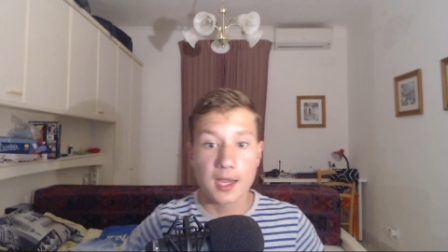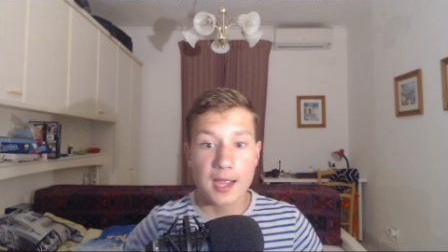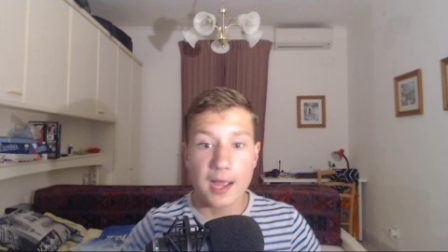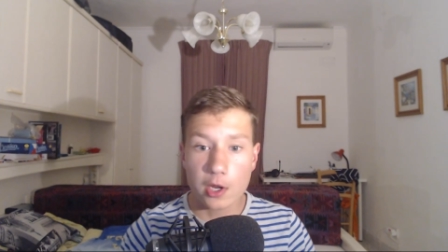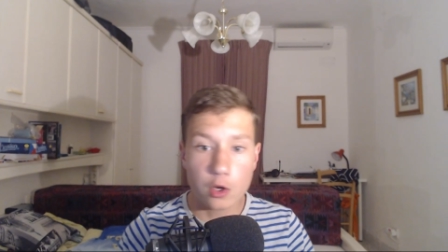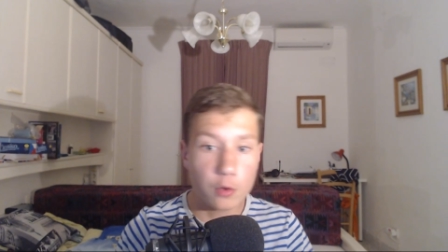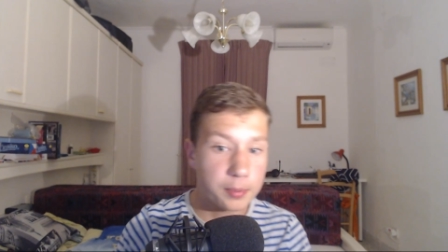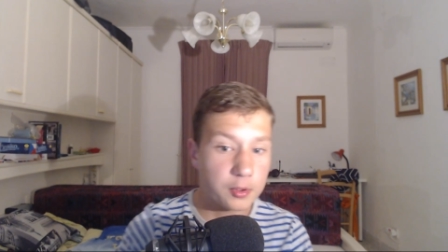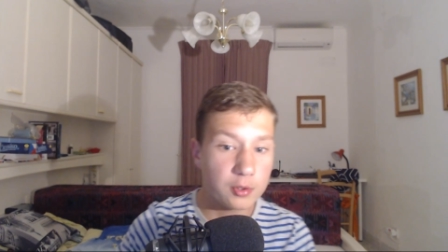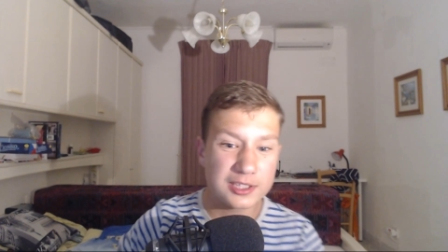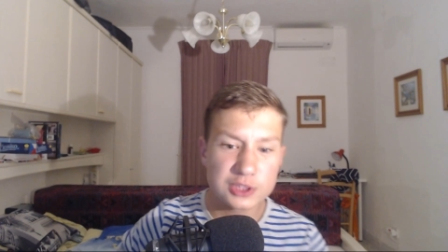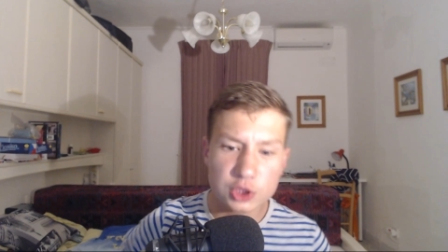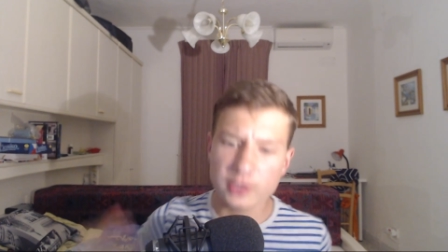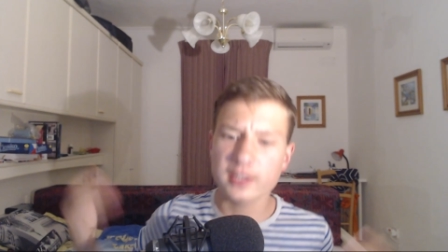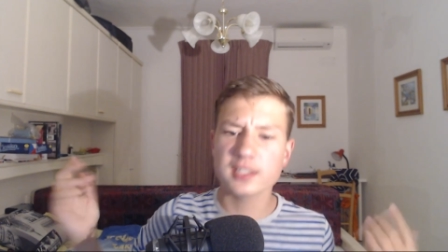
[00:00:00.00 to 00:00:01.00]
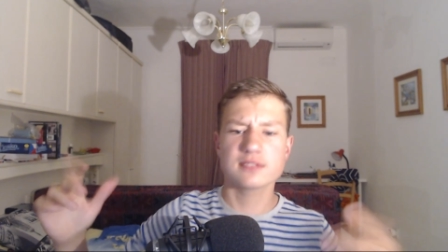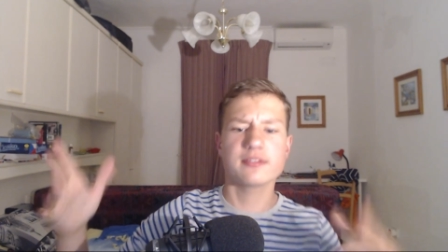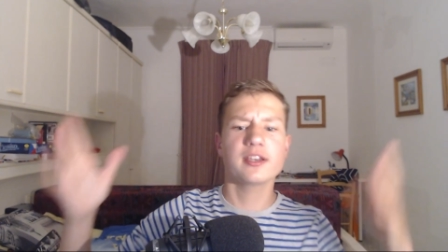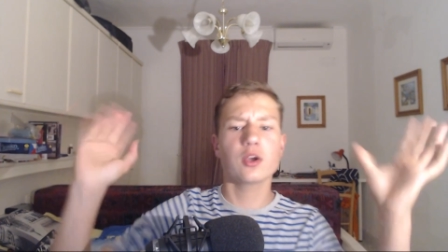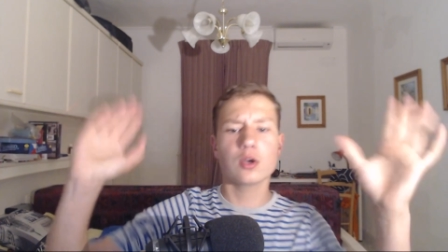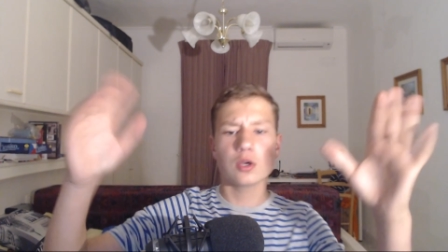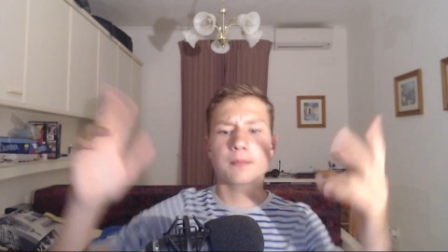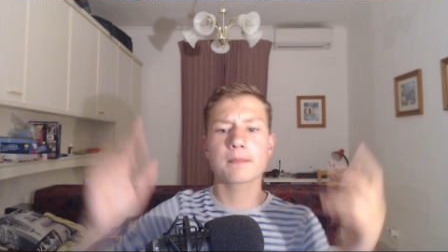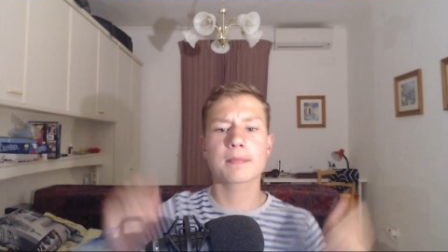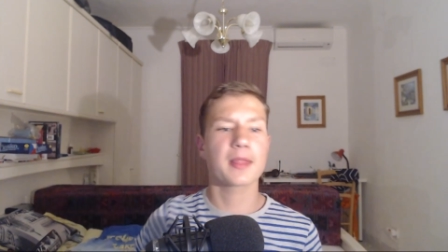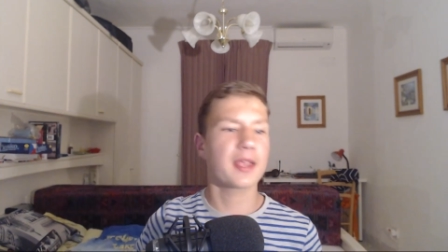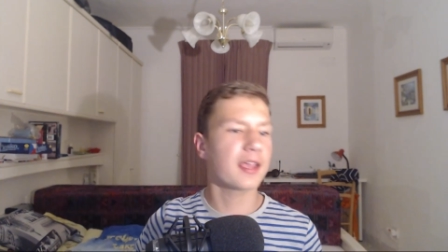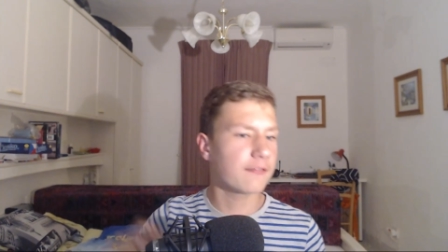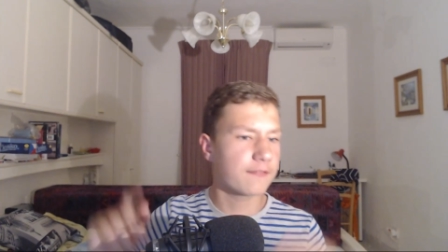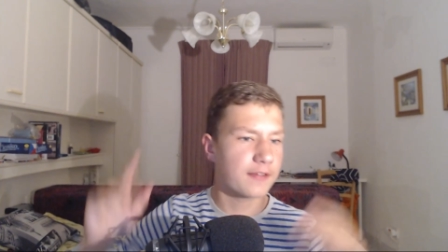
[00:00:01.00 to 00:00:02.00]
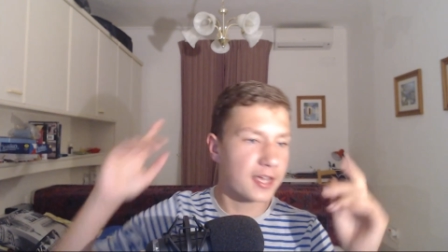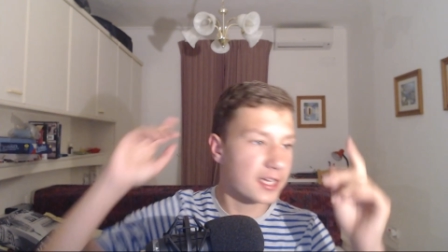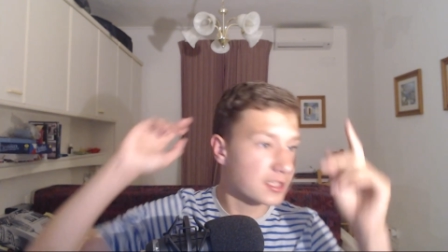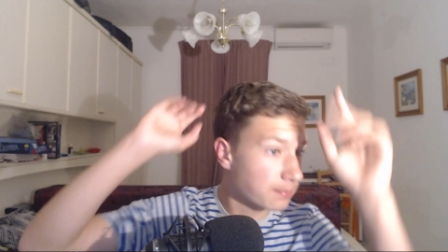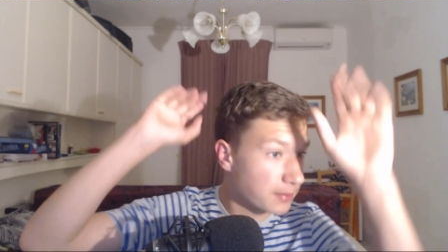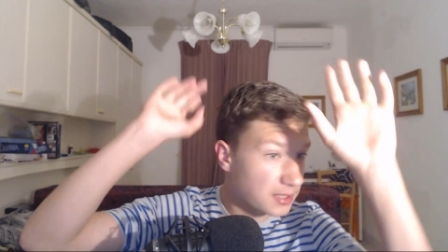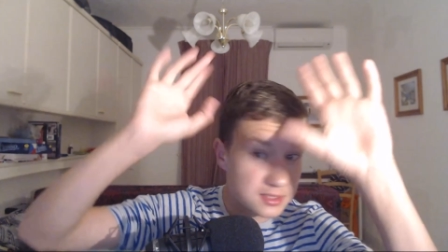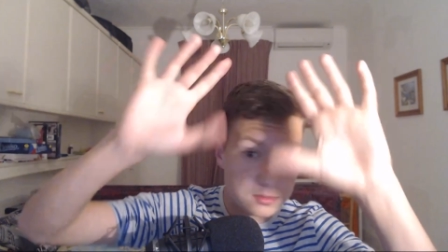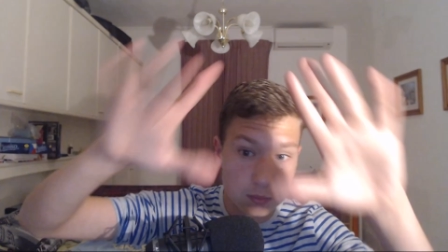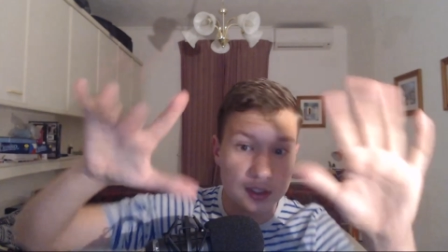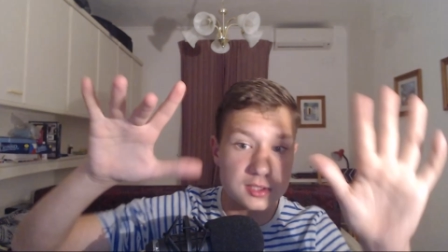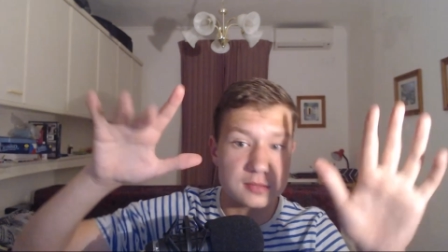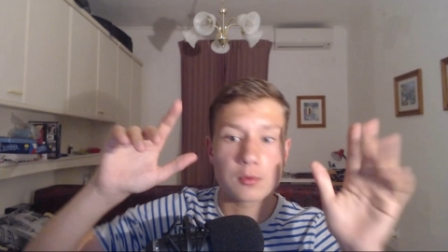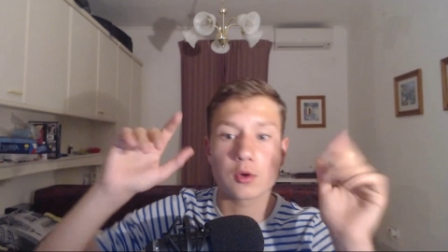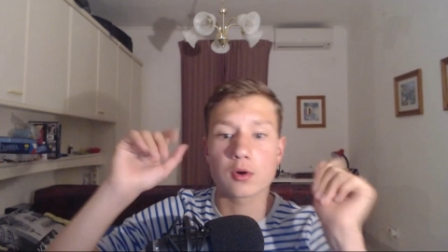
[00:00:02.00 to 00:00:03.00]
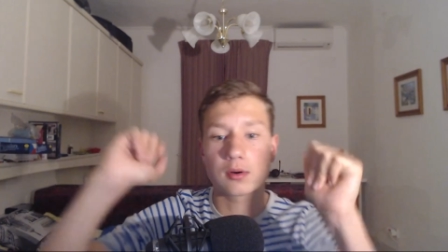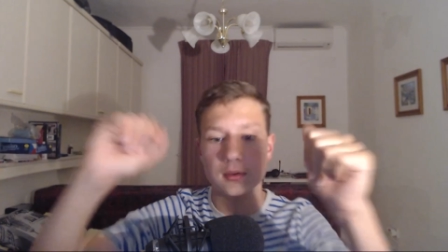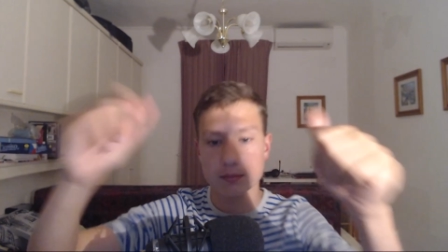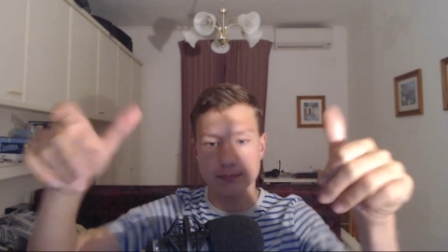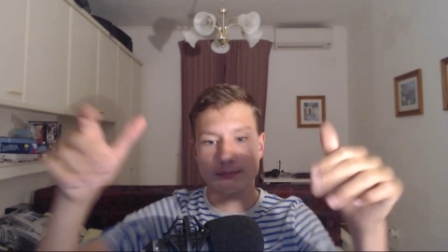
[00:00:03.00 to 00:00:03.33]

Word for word: I hope you enjoyed this video. If yes, please once more